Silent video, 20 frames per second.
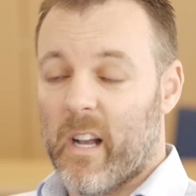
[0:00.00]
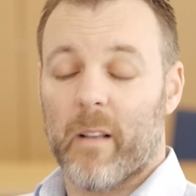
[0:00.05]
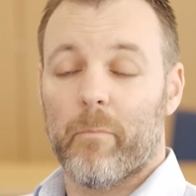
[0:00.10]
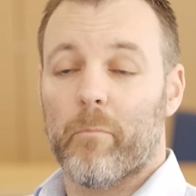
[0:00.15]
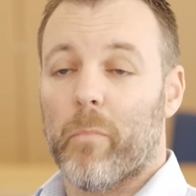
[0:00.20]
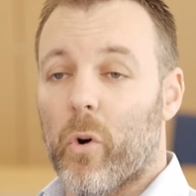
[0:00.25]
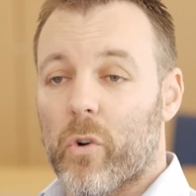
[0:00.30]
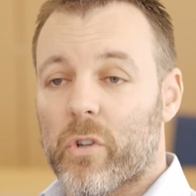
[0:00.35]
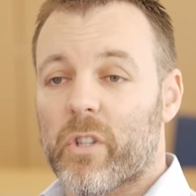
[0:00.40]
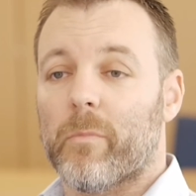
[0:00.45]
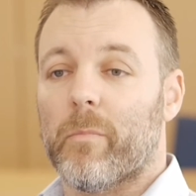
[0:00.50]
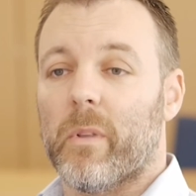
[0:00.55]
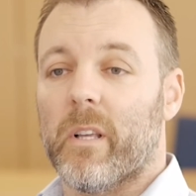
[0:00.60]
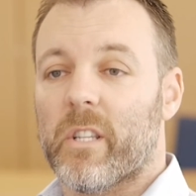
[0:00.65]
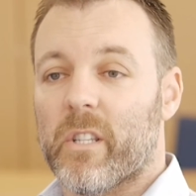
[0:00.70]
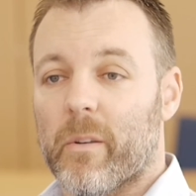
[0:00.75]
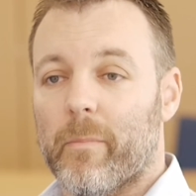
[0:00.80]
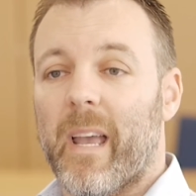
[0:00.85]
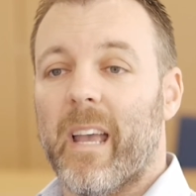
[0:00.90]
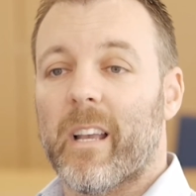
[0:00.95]
and
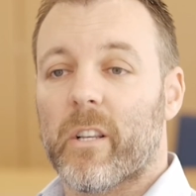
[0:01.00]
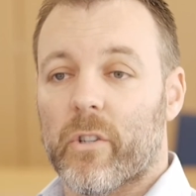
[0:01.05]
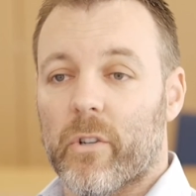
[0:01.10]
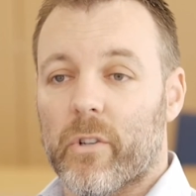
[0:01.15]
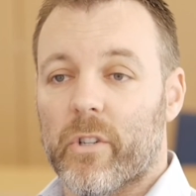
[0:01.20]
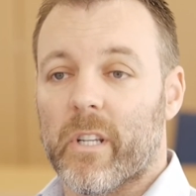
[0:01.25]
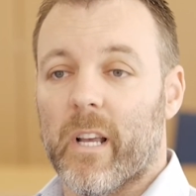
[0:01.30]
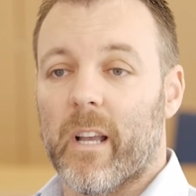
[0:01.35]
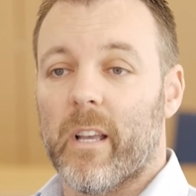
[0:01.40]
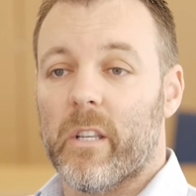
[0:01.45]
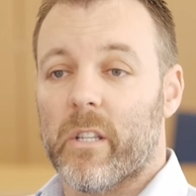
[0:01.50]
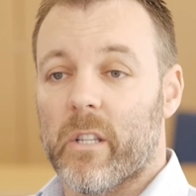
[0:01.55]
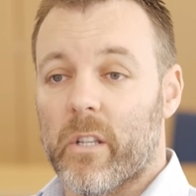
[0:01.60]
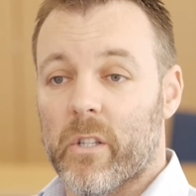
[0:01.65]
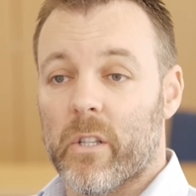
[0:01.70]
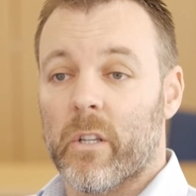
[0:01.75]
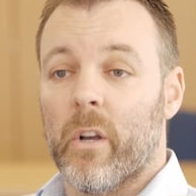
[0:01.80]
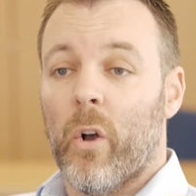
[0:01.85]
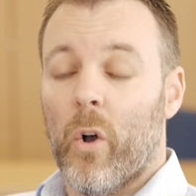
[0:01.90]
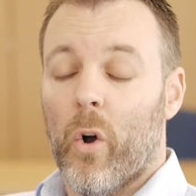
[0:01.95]
possibly some
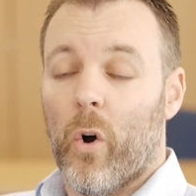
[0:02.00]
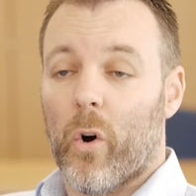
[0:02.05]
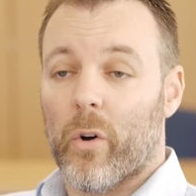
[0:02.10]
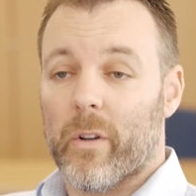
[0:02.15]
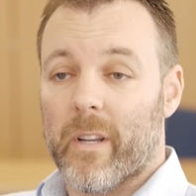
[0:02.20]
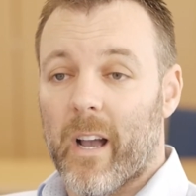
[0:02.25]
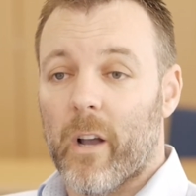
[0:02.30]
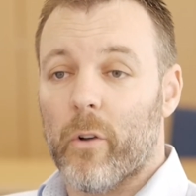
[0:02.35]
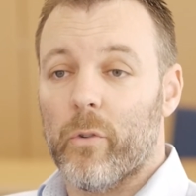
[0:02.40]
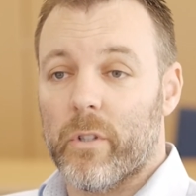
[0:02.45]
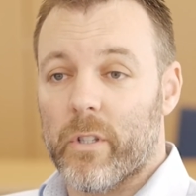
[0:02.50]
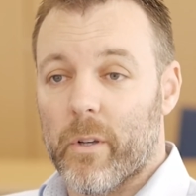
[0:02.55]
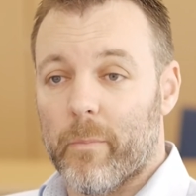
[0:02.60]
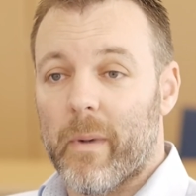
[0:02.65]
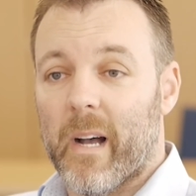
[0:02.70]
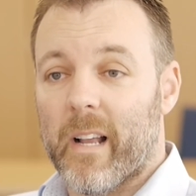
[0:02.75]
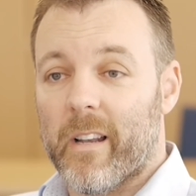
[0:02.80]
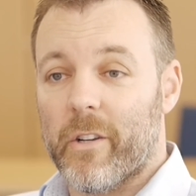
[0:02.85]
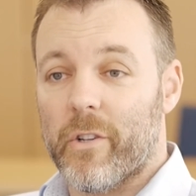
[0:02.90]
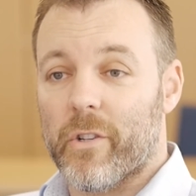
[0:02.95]
exercises on how to
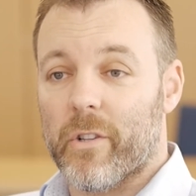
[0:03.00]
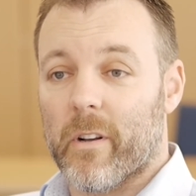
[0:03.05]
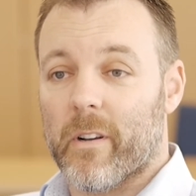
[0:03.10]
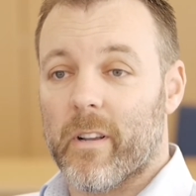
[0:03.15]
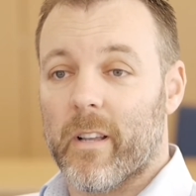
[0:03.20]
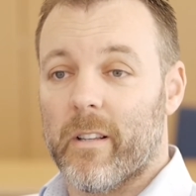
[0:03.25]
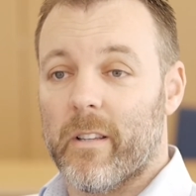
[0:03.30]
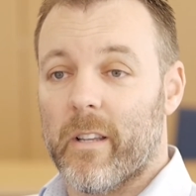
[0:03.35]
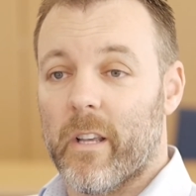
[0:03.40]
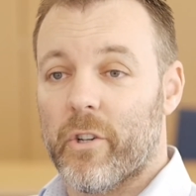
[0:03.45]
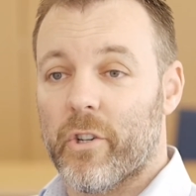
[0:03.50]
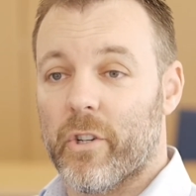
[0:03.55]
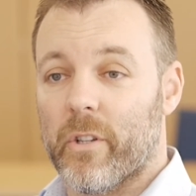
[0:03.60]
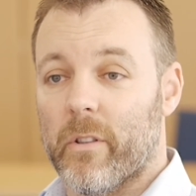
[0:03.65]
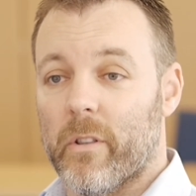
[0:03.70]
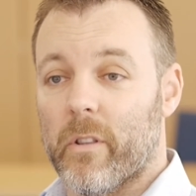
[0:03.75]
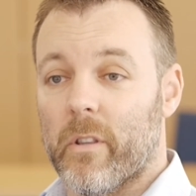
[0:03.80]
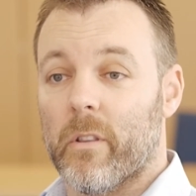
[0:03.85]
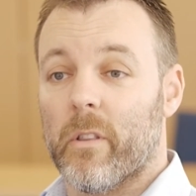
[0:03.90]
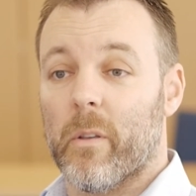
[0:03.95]
manage their
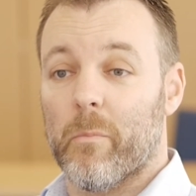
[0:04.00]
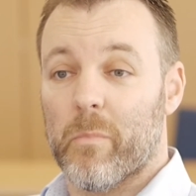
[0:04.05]
condition